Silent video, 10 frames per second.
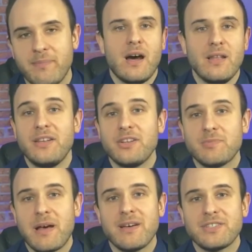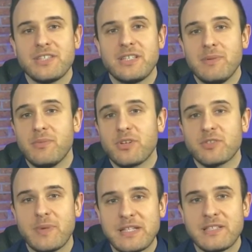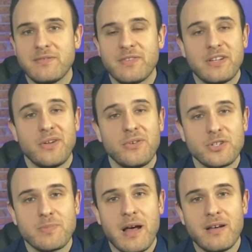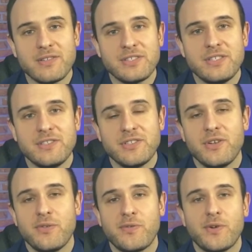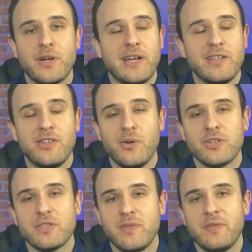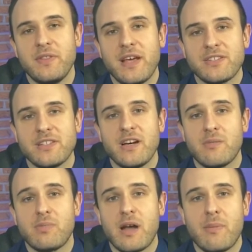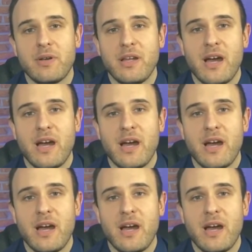A lender's policy can be more expensive than an owner's policy, so for a $250,000 property,